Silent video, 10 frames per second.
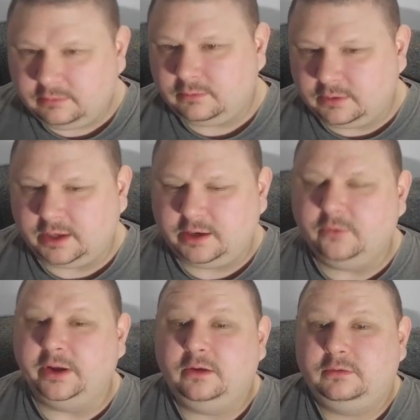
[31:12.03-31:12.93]
Okay, here we
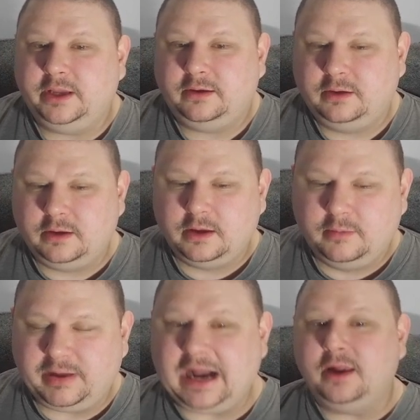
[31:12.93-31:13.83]
go. Yeah.
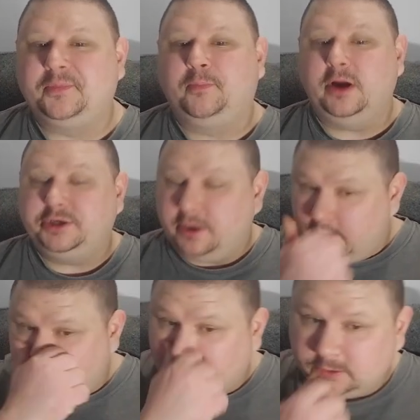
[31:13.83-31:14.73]
Pile up the pressure on the
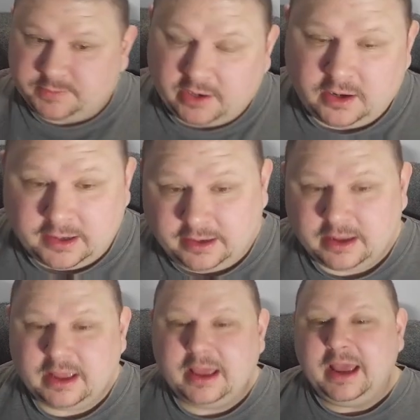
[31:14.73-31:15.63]
backwards pawn.
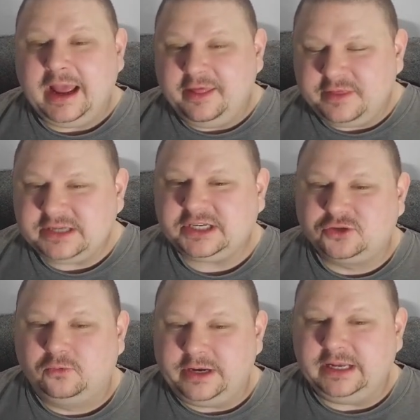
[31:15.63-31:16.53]
And this is
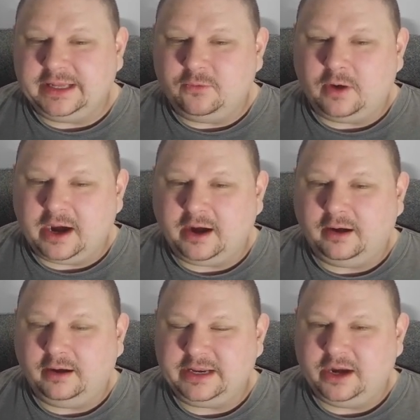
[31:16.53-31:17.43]
really
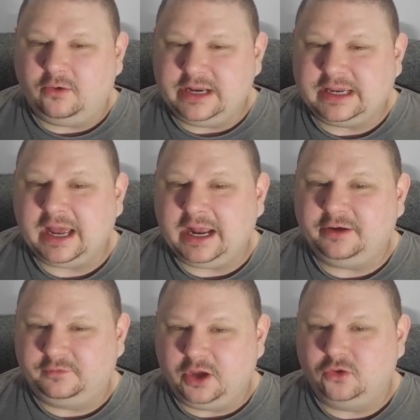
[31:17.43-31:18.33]
where, you know, he kind
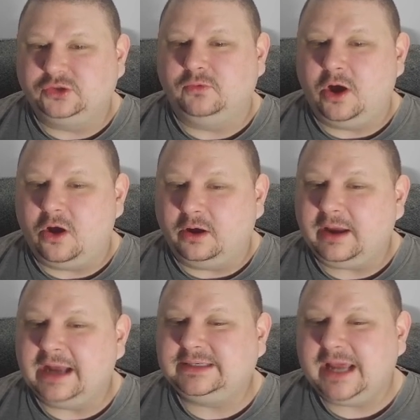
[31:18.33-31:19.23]
of goes wrong. I
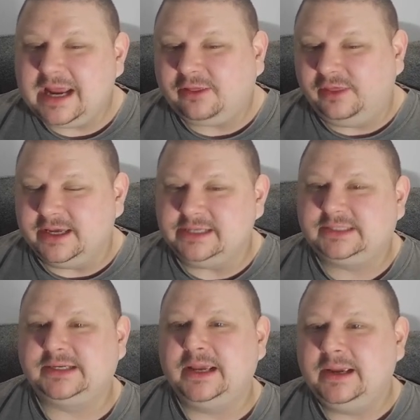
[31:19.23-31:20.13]
take
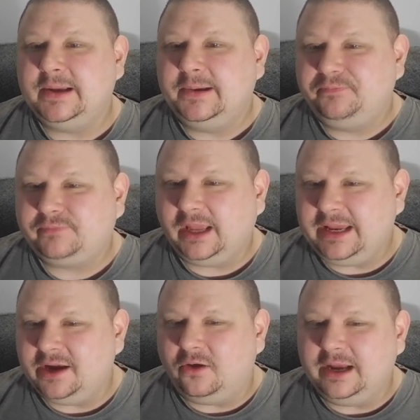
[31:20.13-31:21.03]
this, you
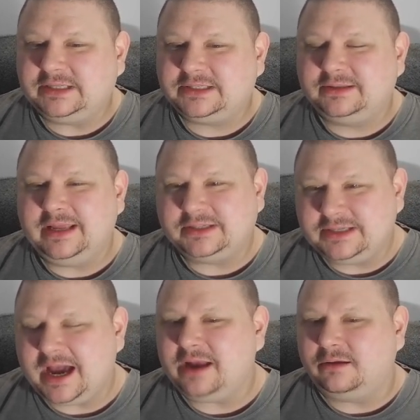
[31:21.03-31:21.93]
know, it's
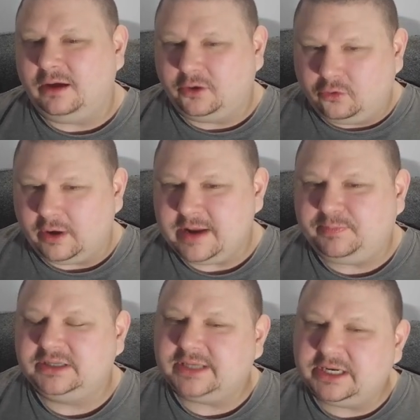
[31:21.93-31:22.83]
not a great
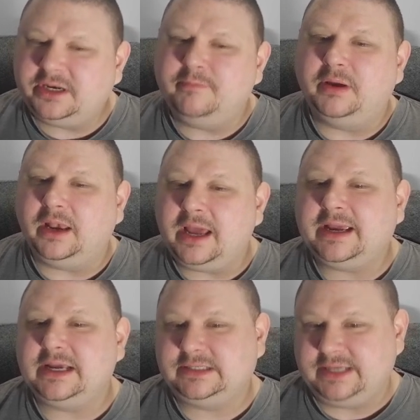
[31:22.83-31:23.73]
position, but like I
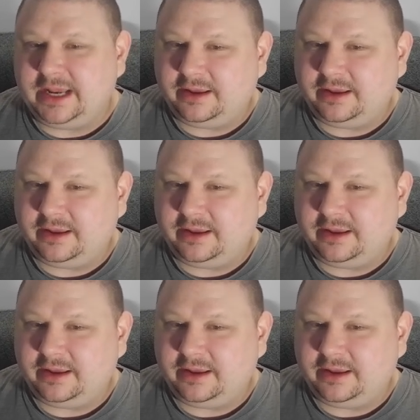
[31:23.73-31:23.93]
said,